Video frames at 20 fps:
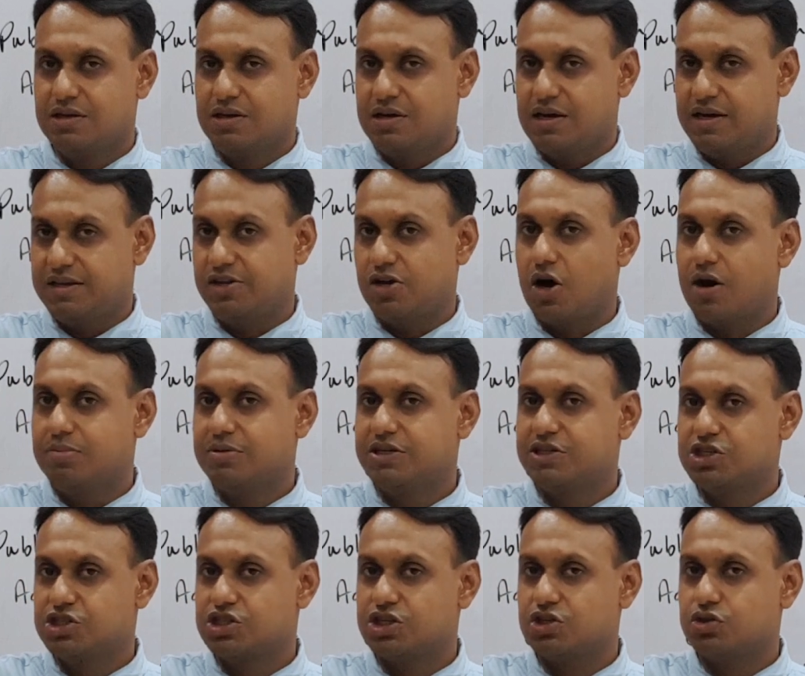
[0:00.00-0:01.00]
an
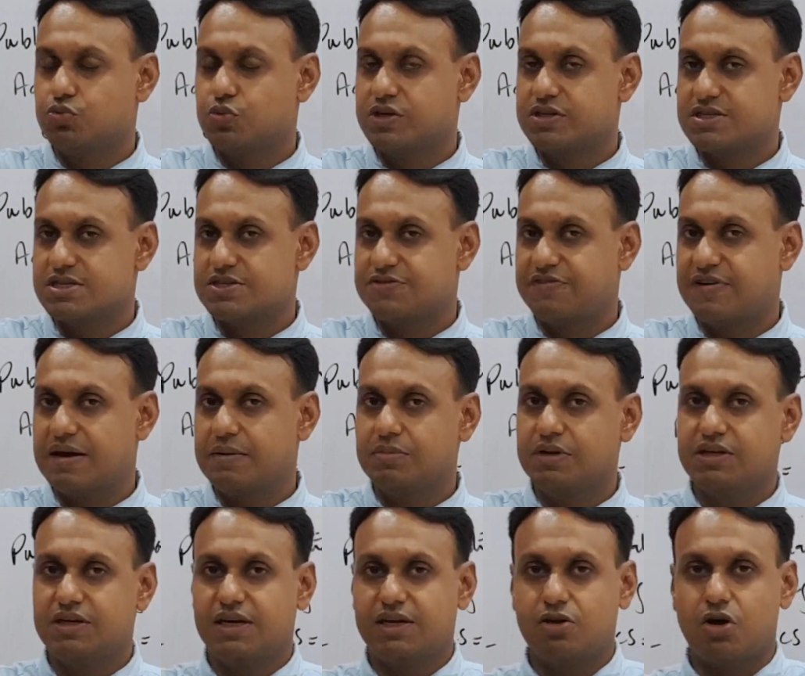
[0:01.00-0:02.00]
obligation towards his
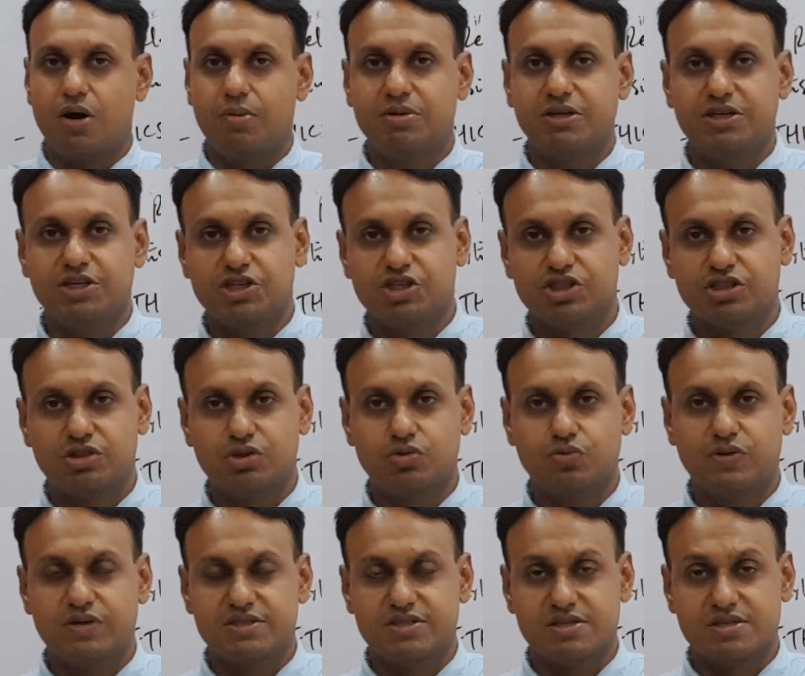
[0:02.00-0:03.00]
family, and obligation
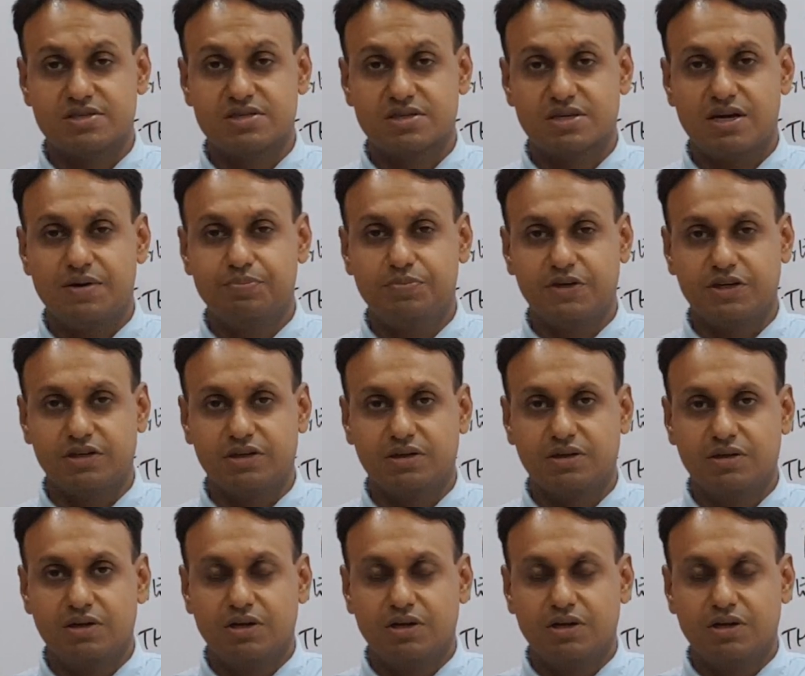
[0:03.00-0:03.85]
towards his company.